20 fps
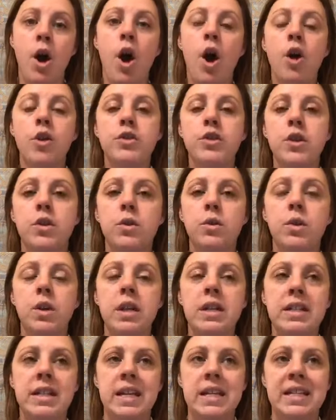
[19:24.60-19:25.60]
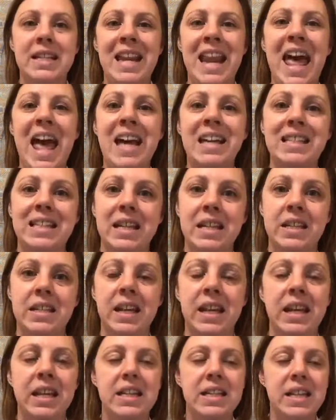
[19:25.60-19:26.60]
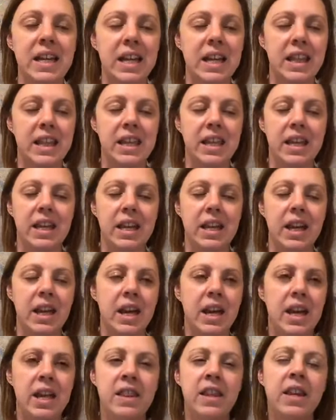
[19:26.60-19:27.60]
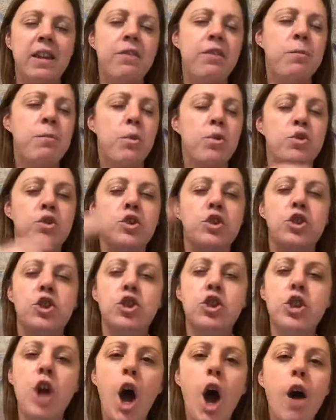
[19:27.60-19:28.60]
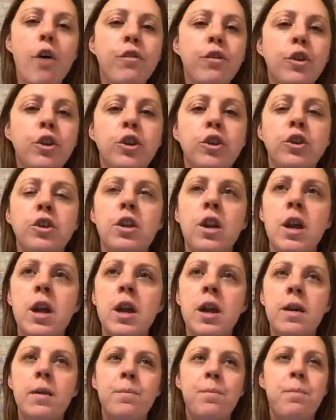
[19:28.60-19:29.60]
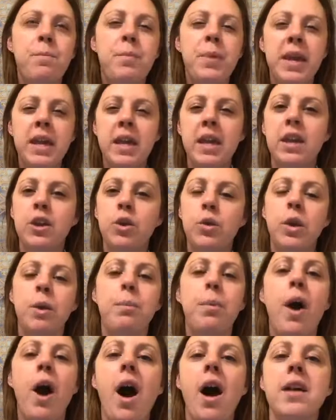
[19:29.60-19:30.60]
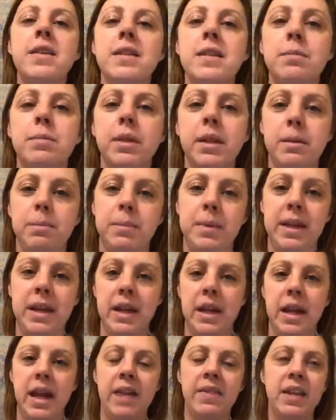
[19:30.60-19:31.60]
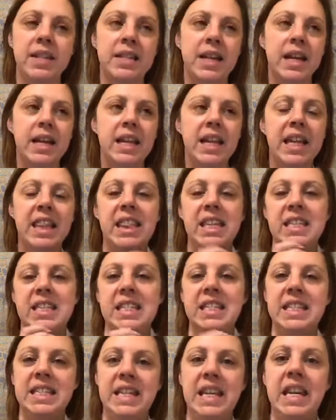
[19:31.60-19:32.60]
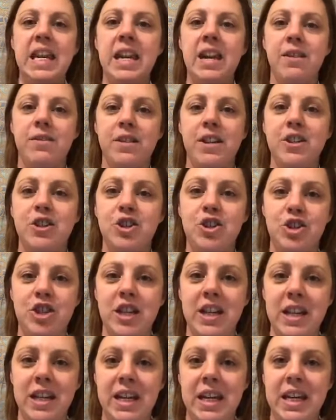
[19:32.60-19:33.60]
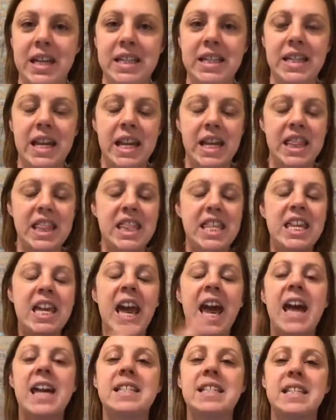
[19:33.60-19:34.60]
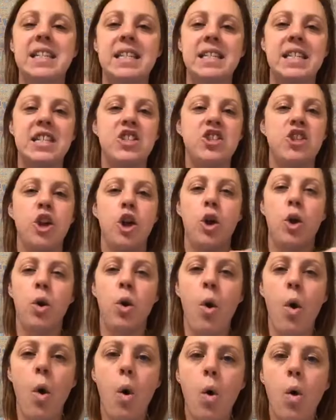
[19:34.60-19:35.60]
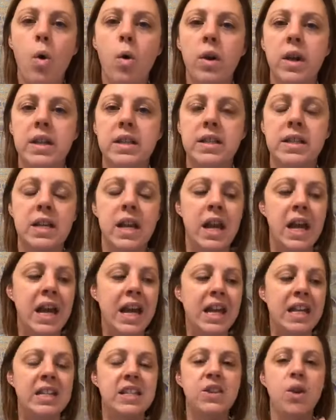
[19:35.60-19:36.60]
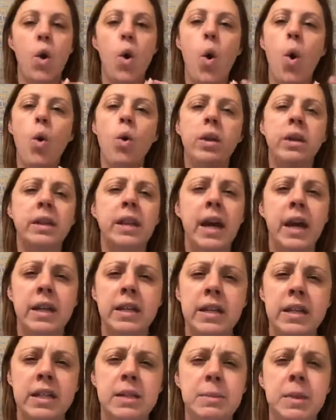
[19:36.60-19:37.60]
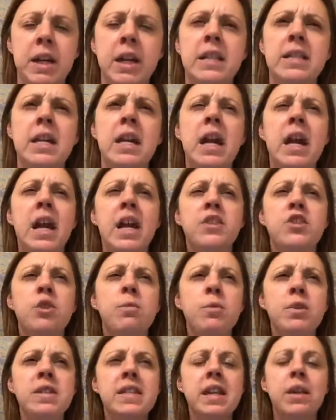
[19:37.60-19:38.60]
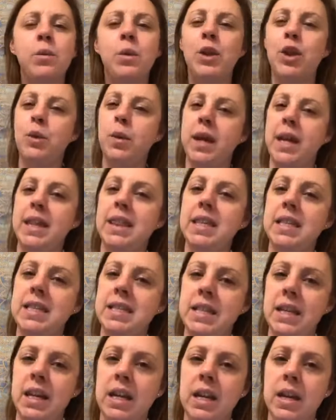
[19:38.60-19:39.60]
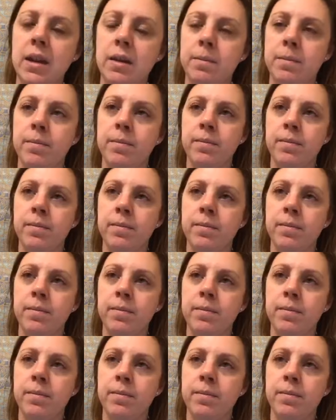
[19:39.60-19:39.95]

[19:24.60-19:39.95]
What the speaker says: also, it's an essence. Like, it's like think of the most sovereign being you could possibly be, and that's kind of like the city of each gene key. It's like the essence, it's the goal, it's the whole enlightened experience. It's almost like when you hit the city,